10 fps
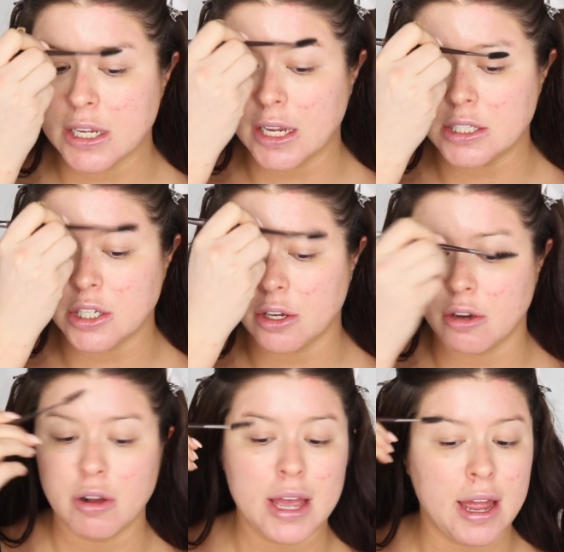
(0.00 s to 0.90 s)
thing I
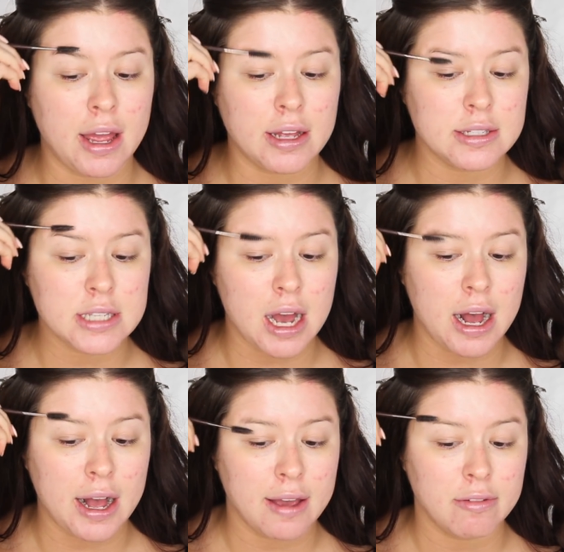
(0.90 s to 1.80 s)
do is
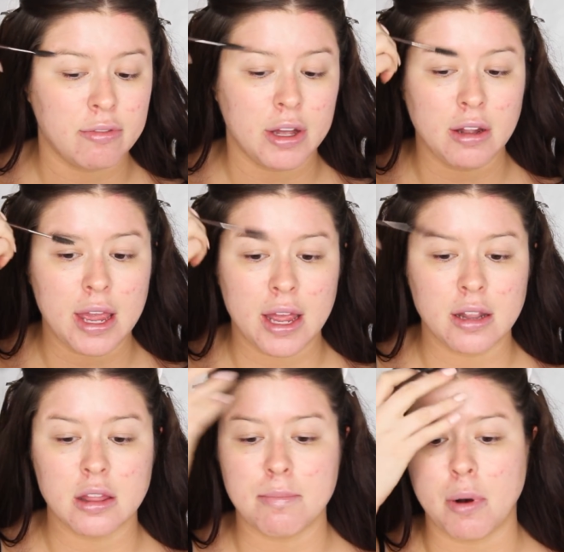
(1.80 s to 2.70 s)
I fill
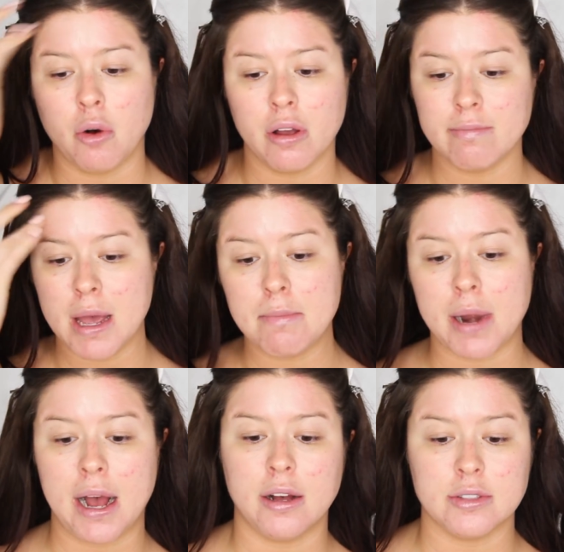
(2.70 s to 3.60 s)
in the bulk of my
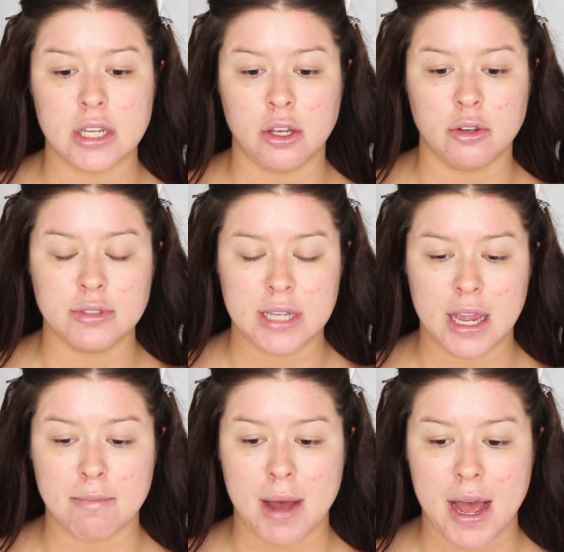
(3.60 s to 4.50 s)
brows
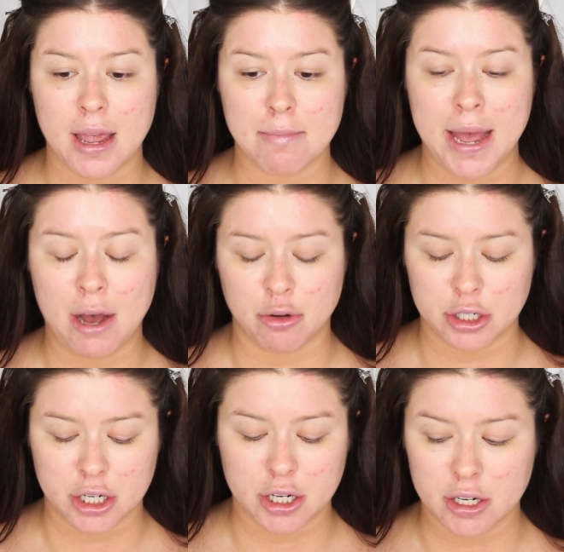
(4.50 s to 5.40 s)
using my
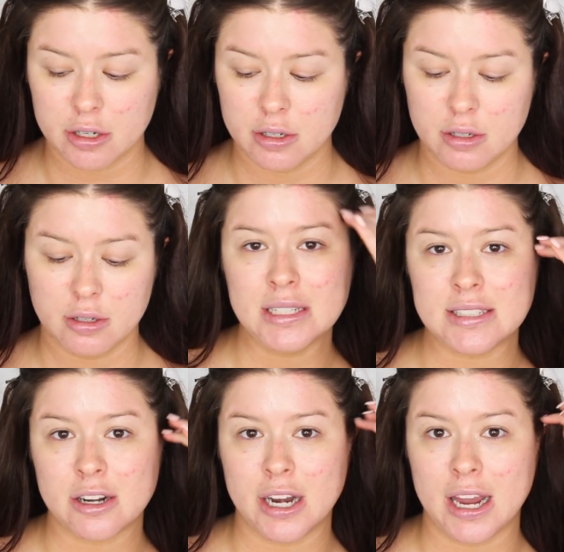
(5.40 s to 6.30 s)
powder.
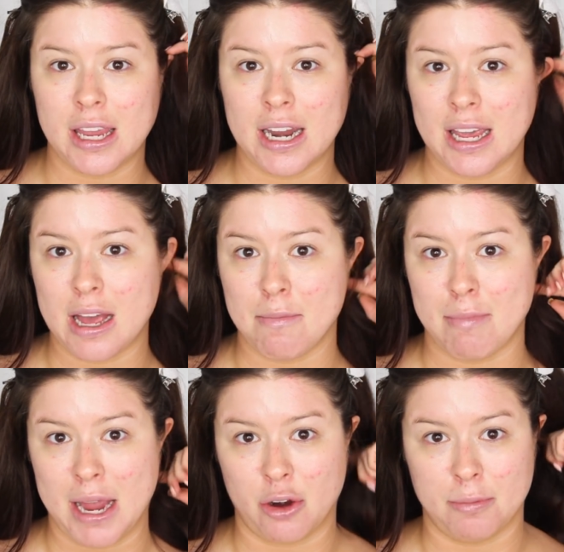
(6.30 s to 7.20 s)
Considering getting
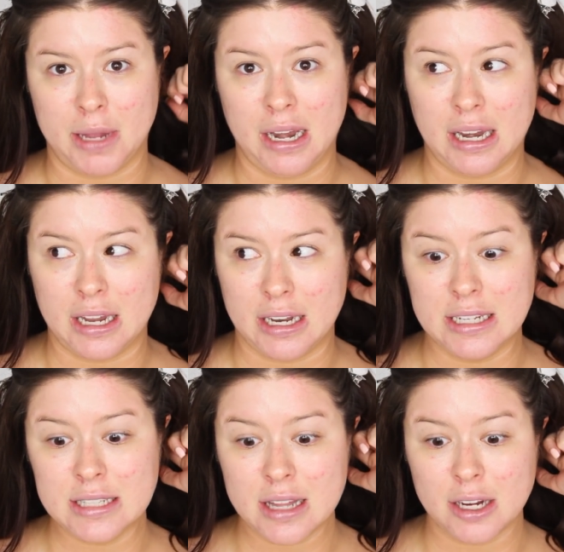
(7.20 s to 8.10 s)
microblading done.
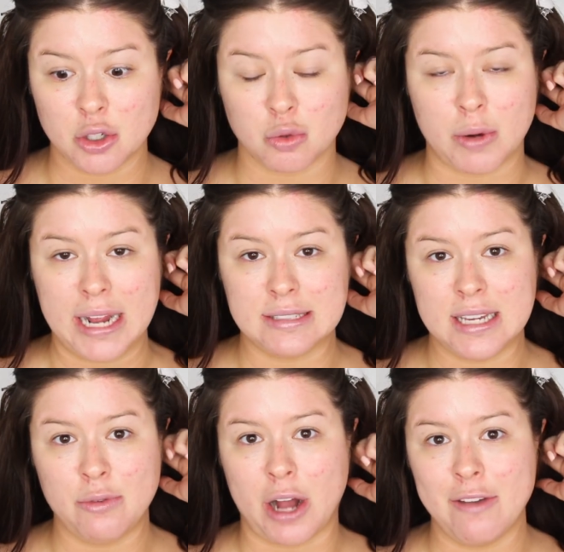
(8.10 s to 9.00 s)
Isn't that
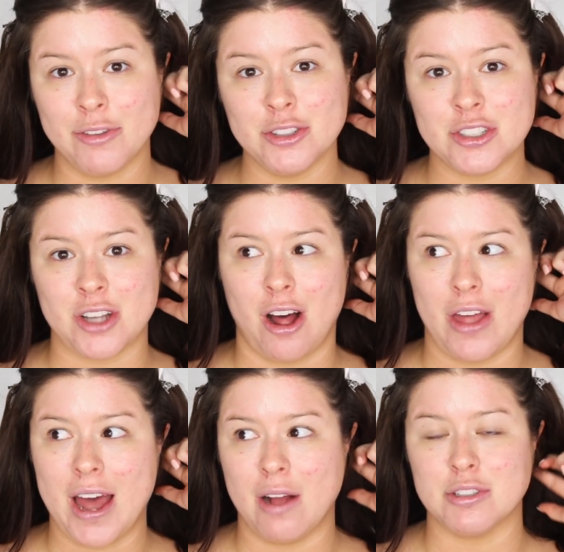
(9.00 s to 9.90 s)
crazy? When I first saw
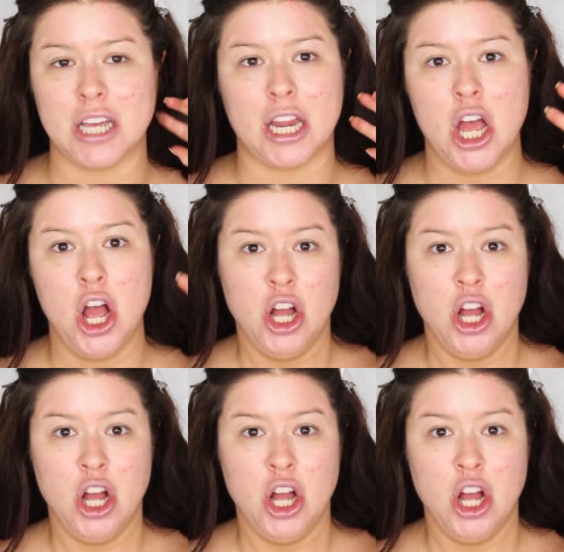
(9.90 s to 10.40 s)
that, I was like,